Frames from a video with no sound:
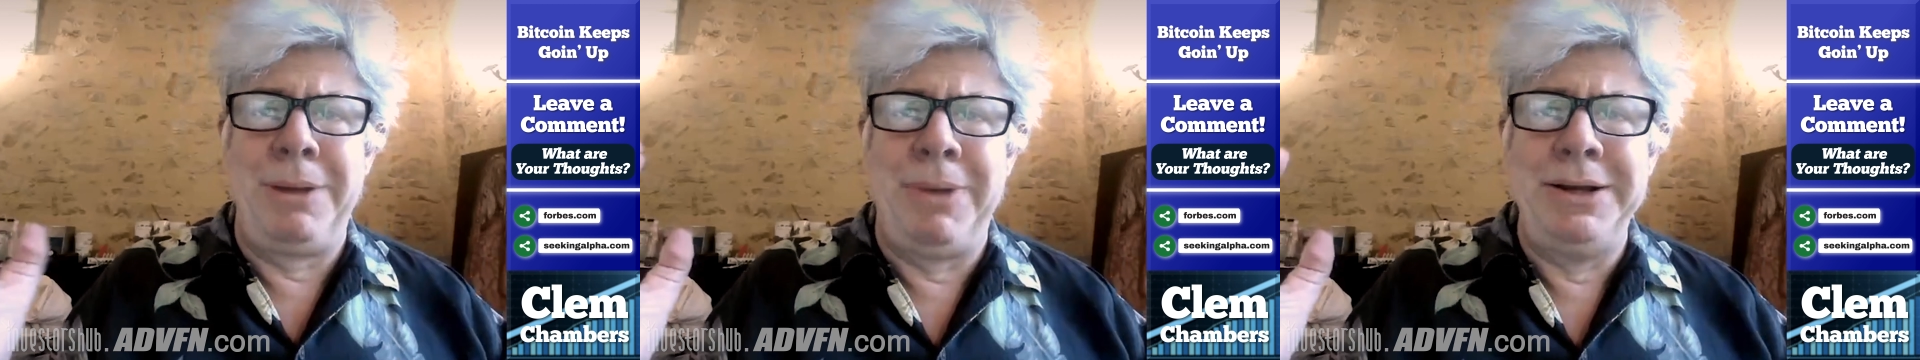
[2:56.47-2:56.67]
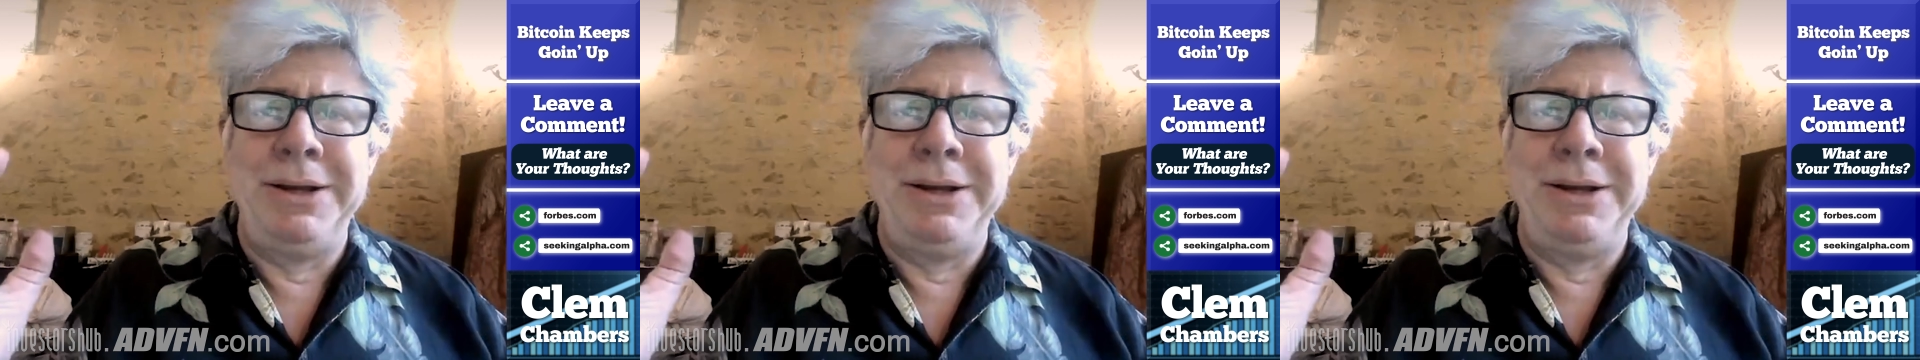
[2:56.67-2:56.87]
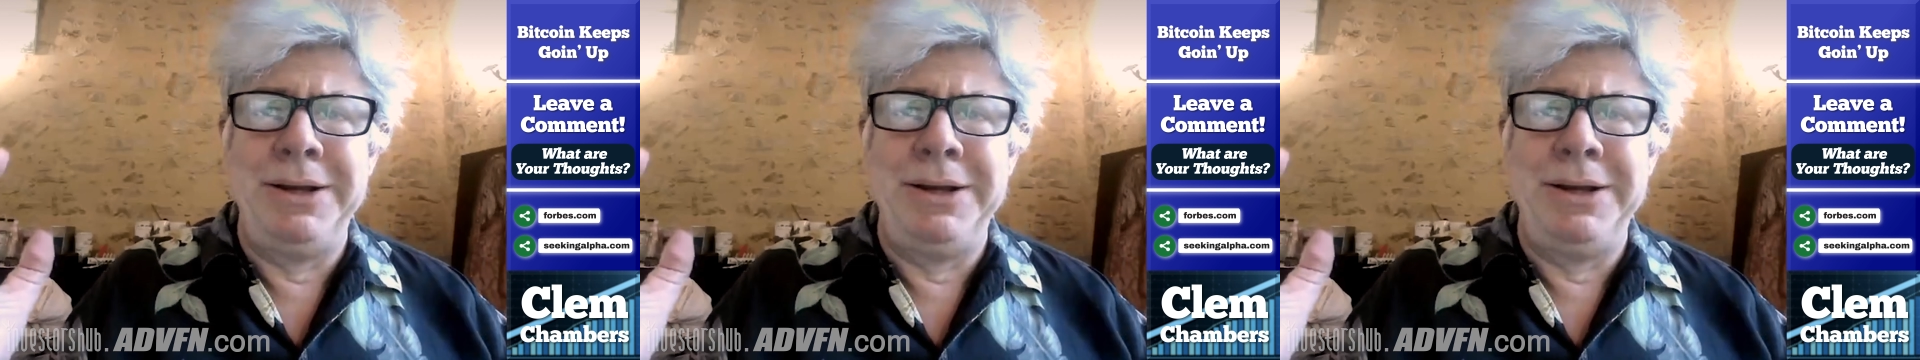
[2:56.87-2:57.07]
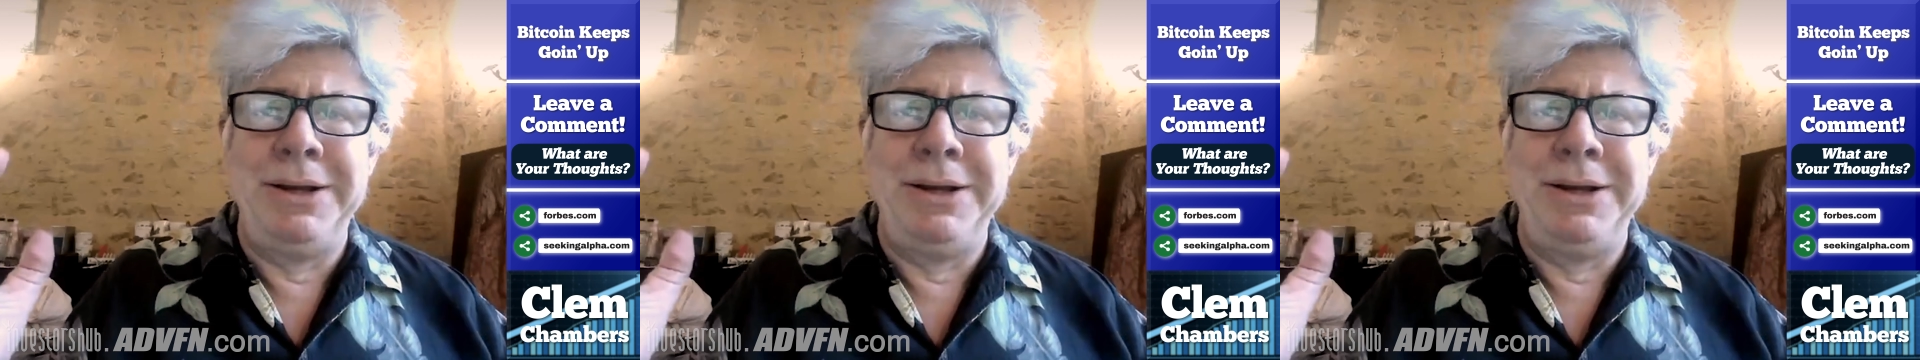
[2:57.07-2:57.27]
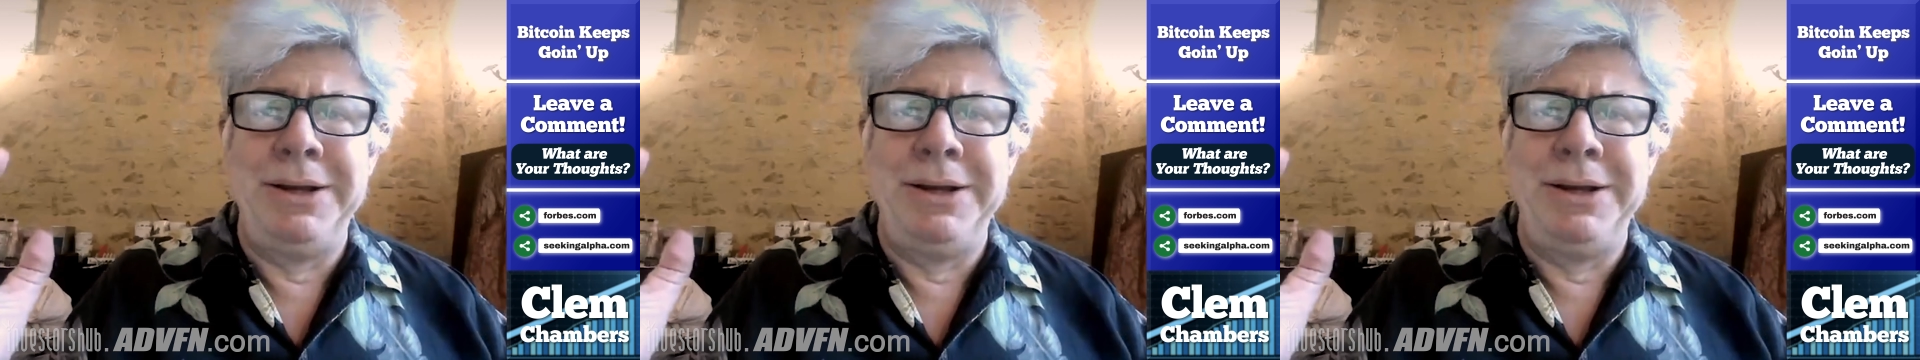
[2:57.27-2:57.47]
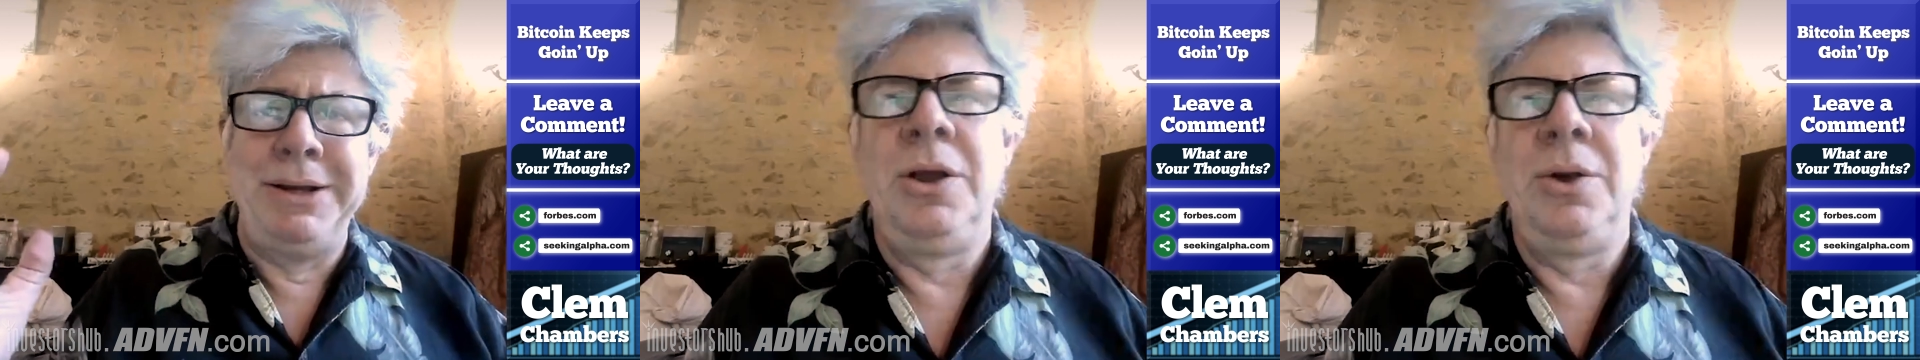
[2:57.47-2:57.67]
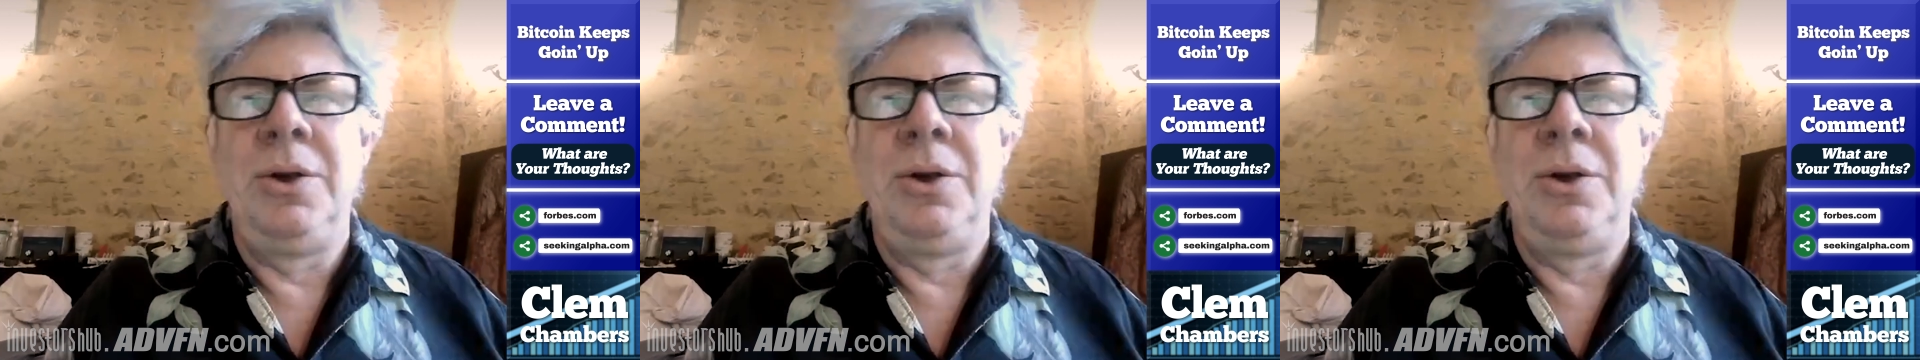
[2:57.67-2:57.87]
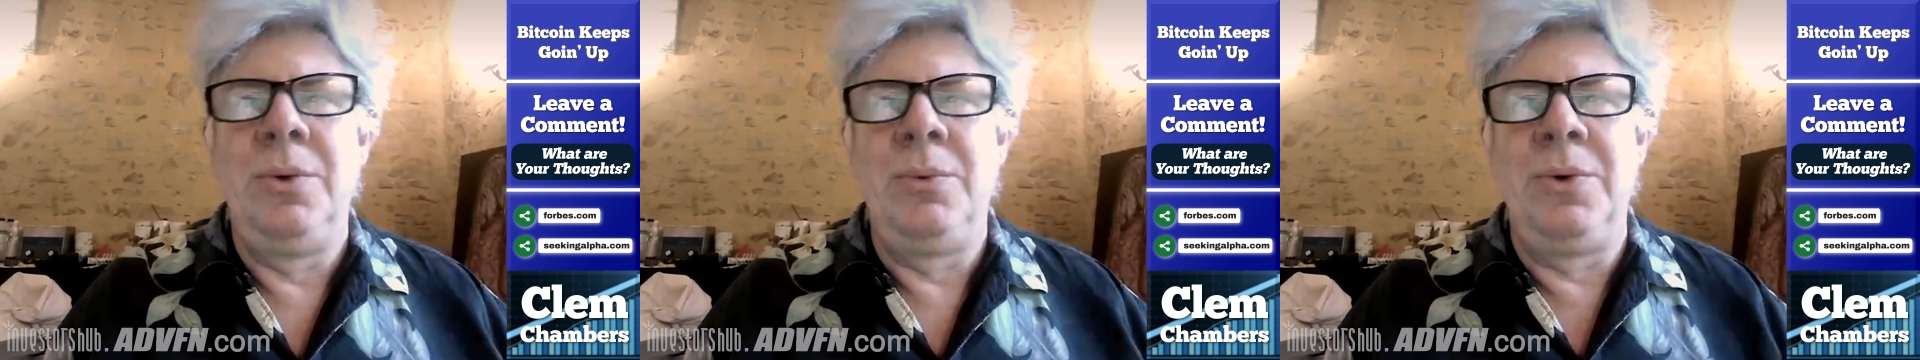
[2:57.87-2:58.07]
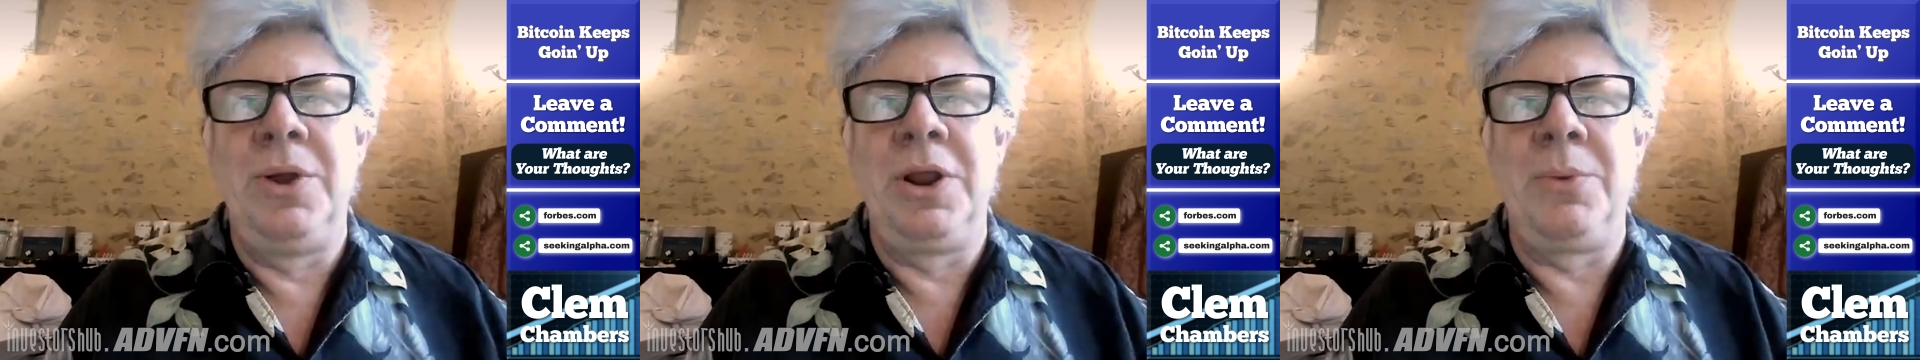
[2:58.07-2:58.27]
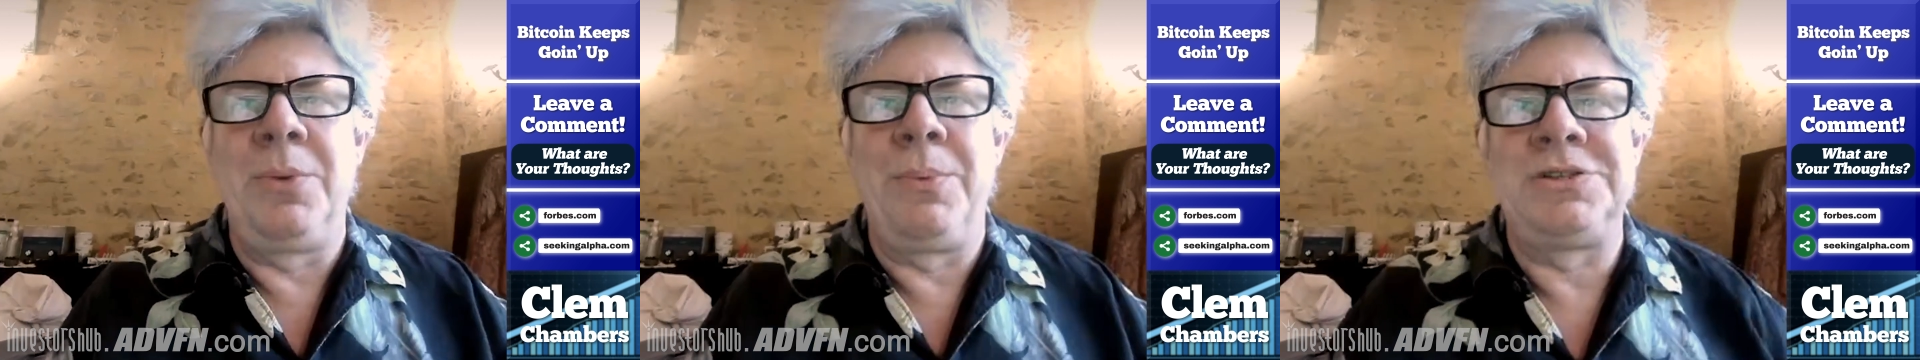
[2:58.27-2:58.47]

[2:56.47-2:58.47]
money's gone. Where did it go?